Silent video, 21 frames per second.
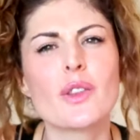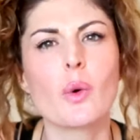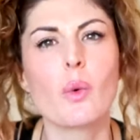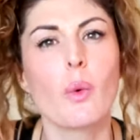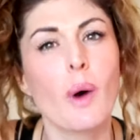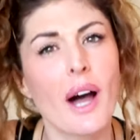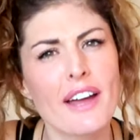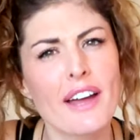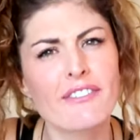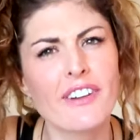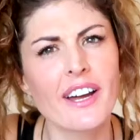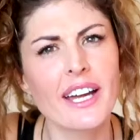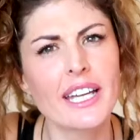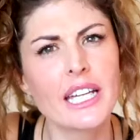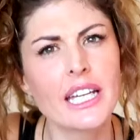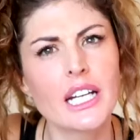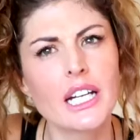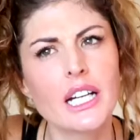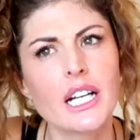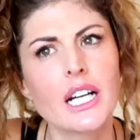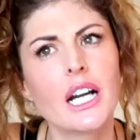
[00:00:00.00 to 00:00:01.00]
The Wi-Fi
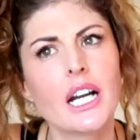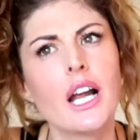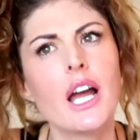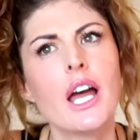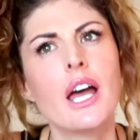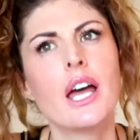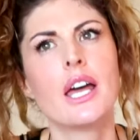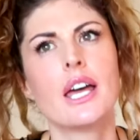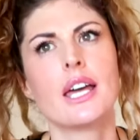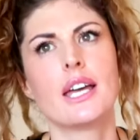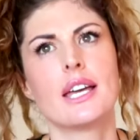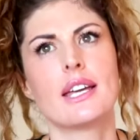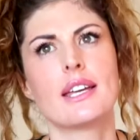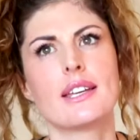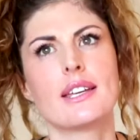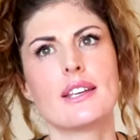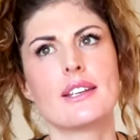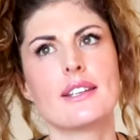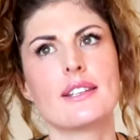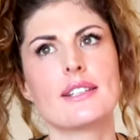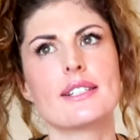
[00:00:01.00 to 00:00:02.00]
here
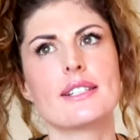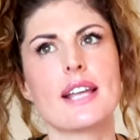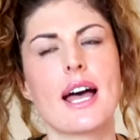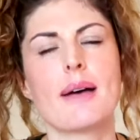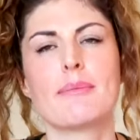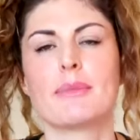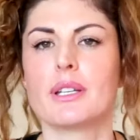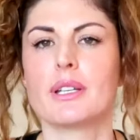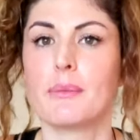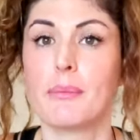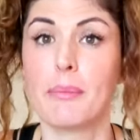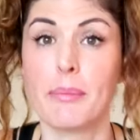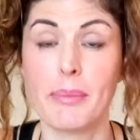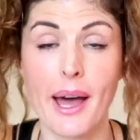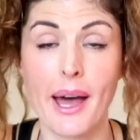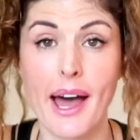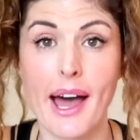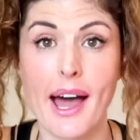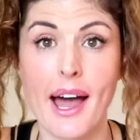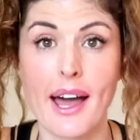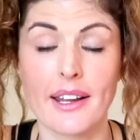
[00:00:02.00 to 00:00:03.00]
is, I mean,
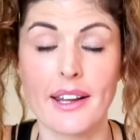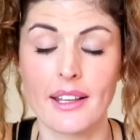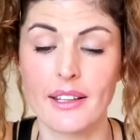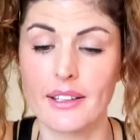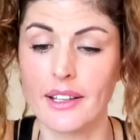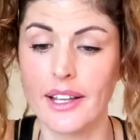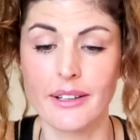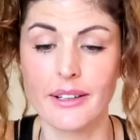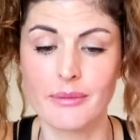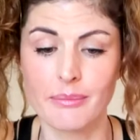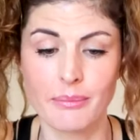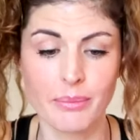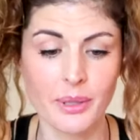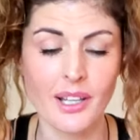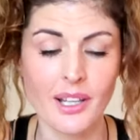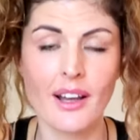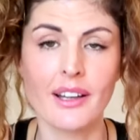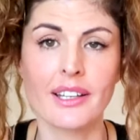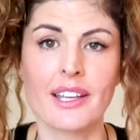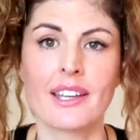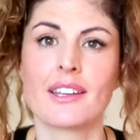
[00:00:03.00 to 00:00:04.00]
bad. And like
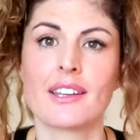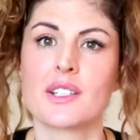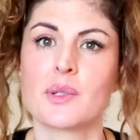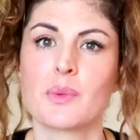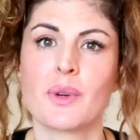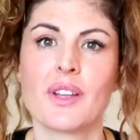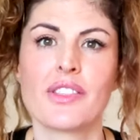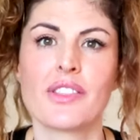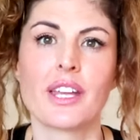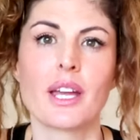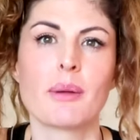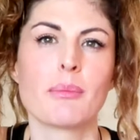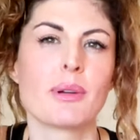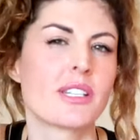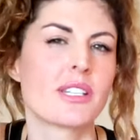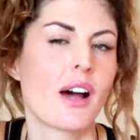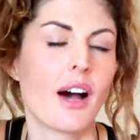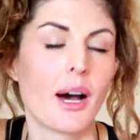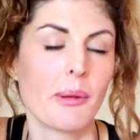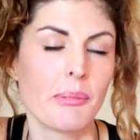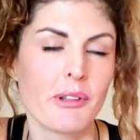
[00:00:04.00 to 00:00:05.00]
blogging is one thing, but
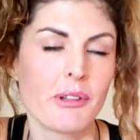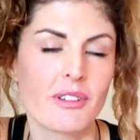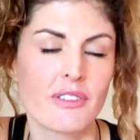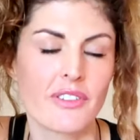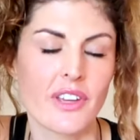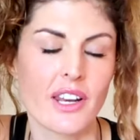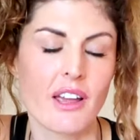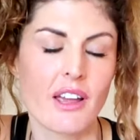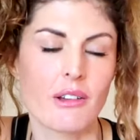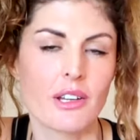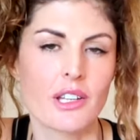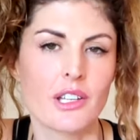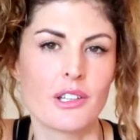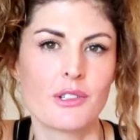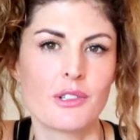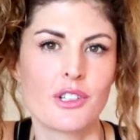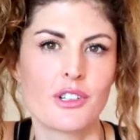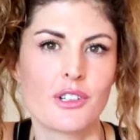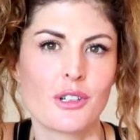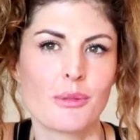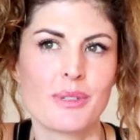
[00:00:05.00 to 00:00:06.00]
to upload a video to
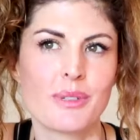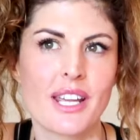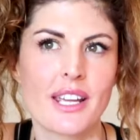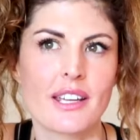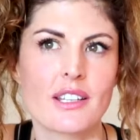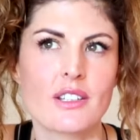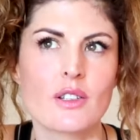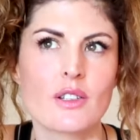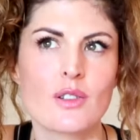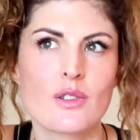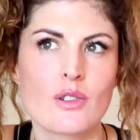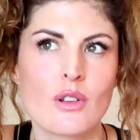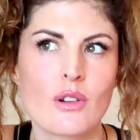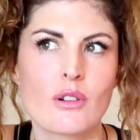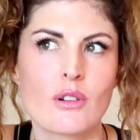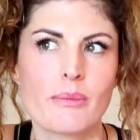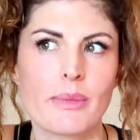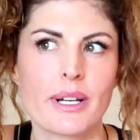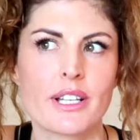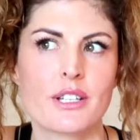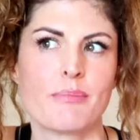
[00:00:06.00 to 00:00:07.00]
YouTube takes
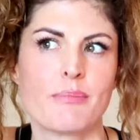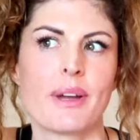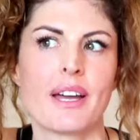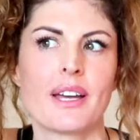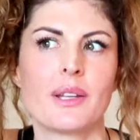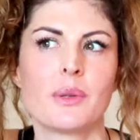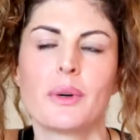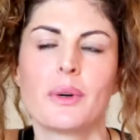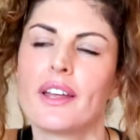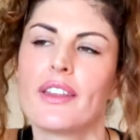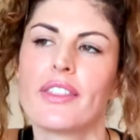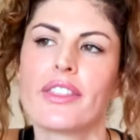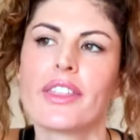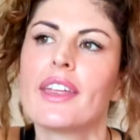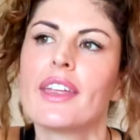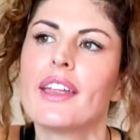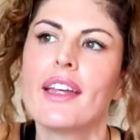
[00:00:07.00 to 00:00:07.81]
so much bandwidth.